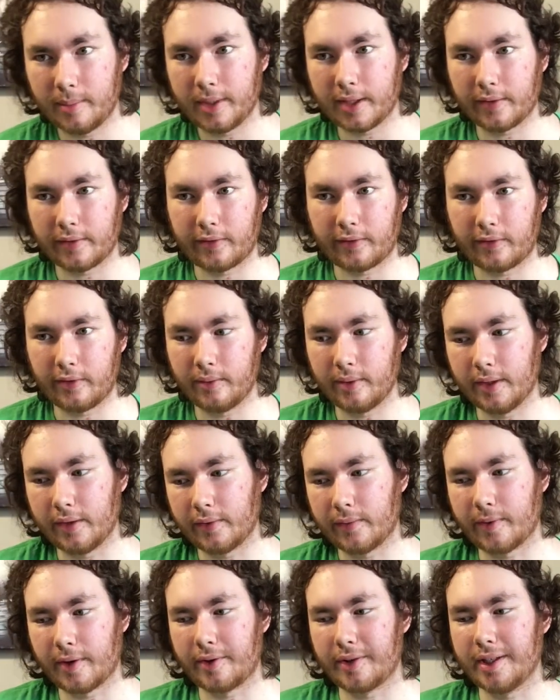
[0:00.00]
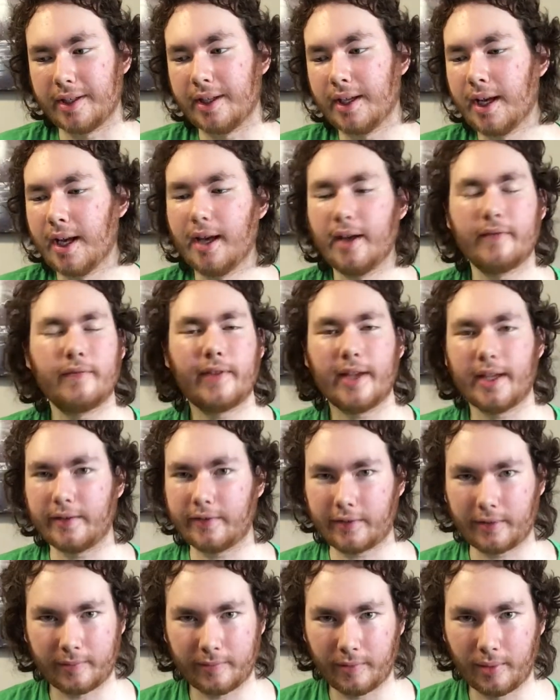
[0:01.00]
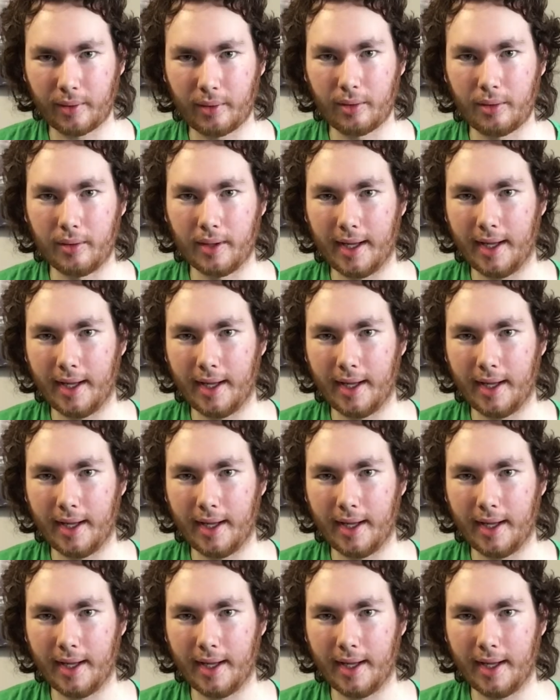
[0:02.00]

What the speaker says: because Stewie is very fanciful,